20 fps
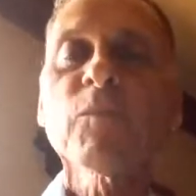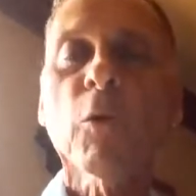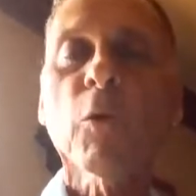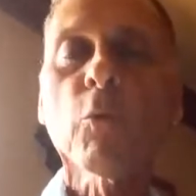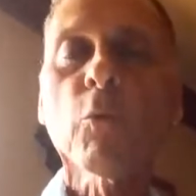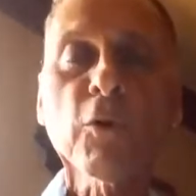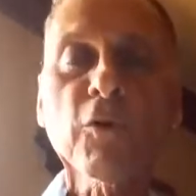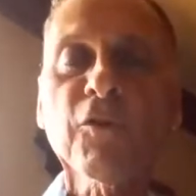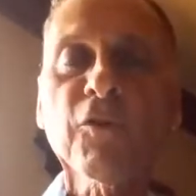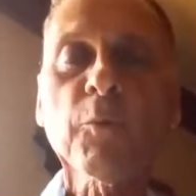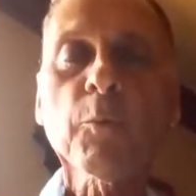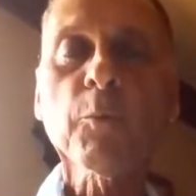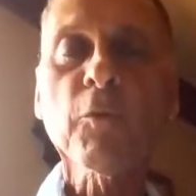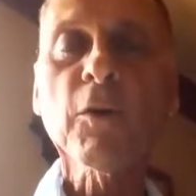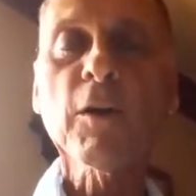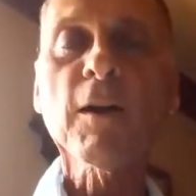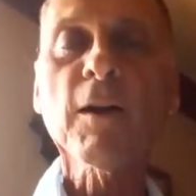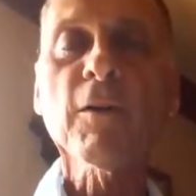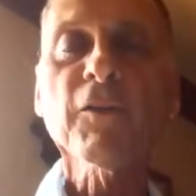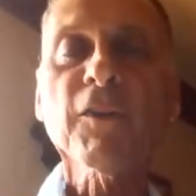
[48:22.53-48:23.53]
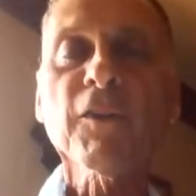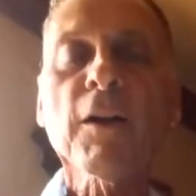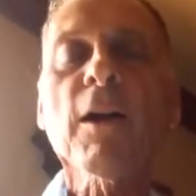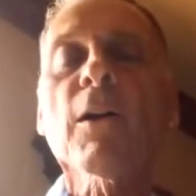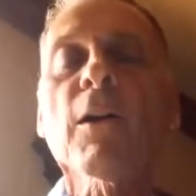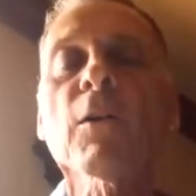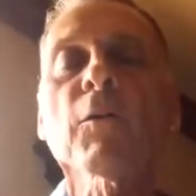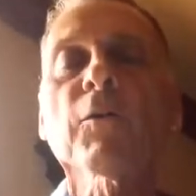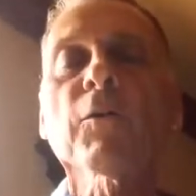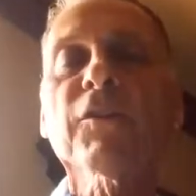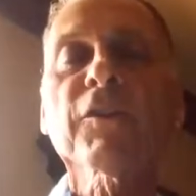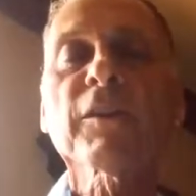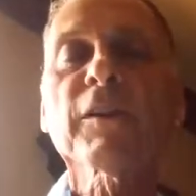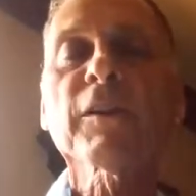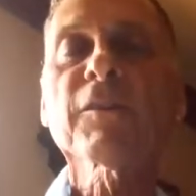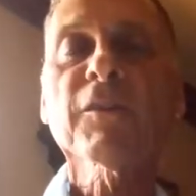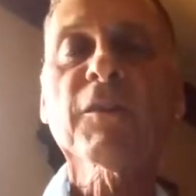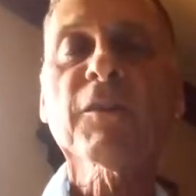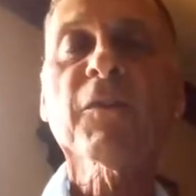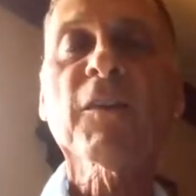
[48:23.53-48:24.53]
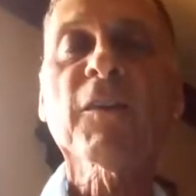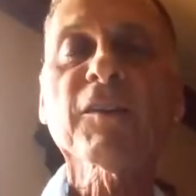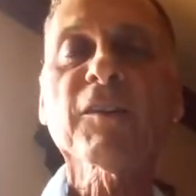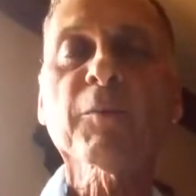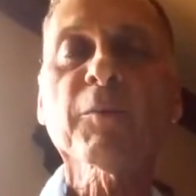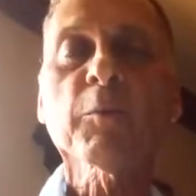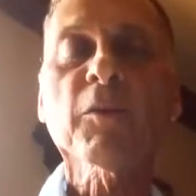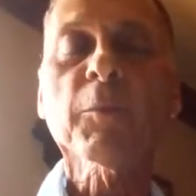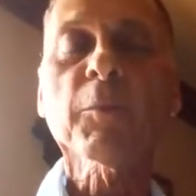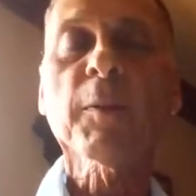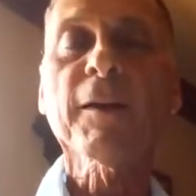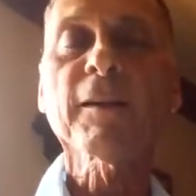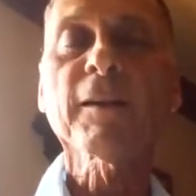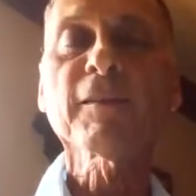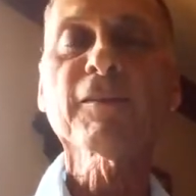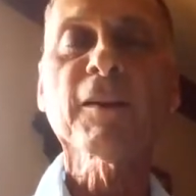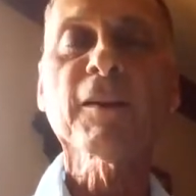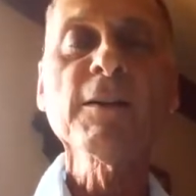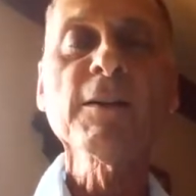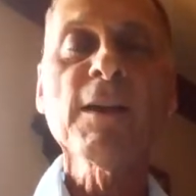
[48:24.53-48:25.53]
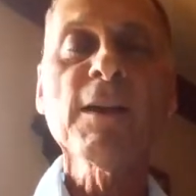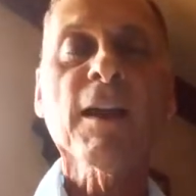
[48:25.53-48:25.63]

Worship Warehouse ROC is the Facebook page.